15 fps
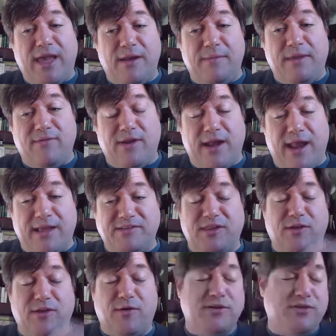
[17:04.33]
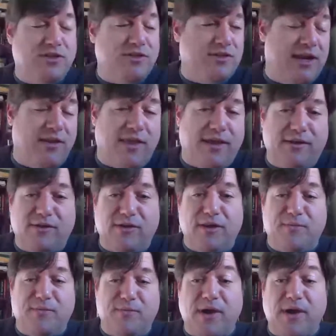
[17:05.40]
Adam, even in asking the questions, you had a lot of good input.